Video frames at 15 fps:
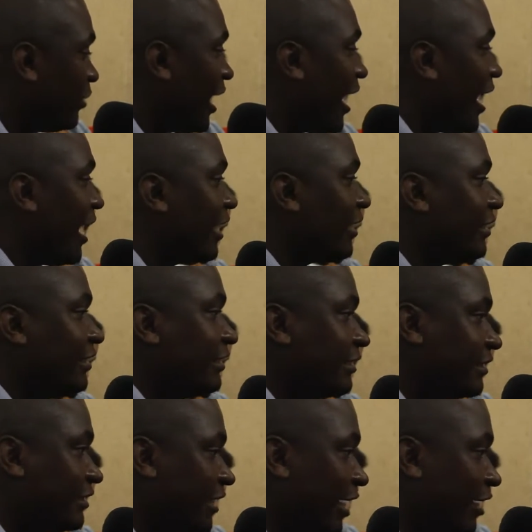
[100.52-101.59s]
Back in
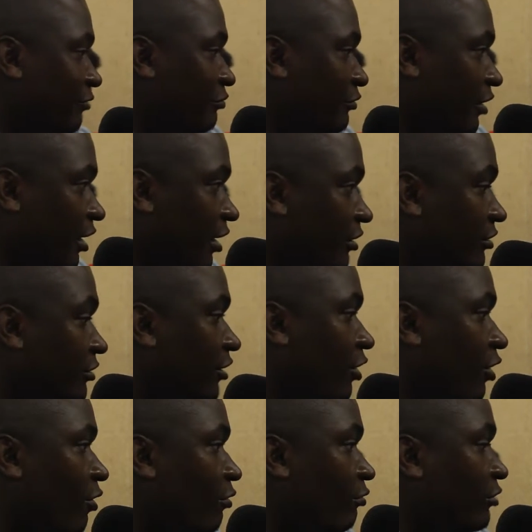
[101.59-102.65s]
the day, bruh.
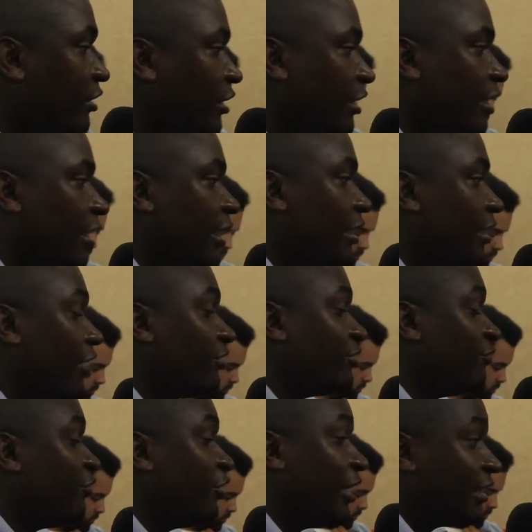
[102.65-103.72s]
So that
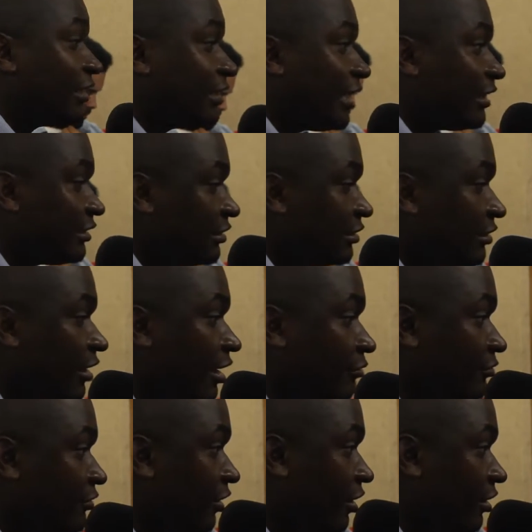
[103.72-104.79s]
was a very exciting
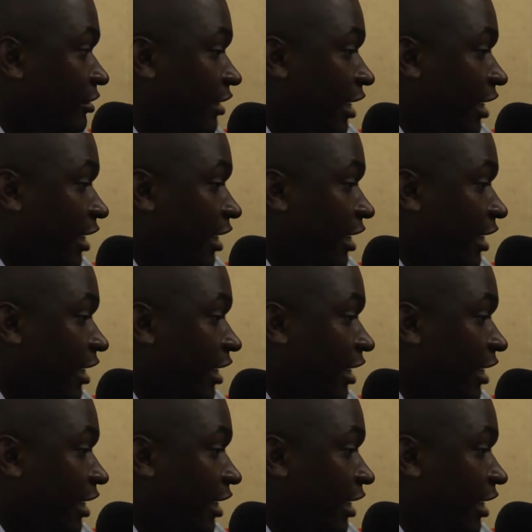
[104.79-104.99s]
time, dog.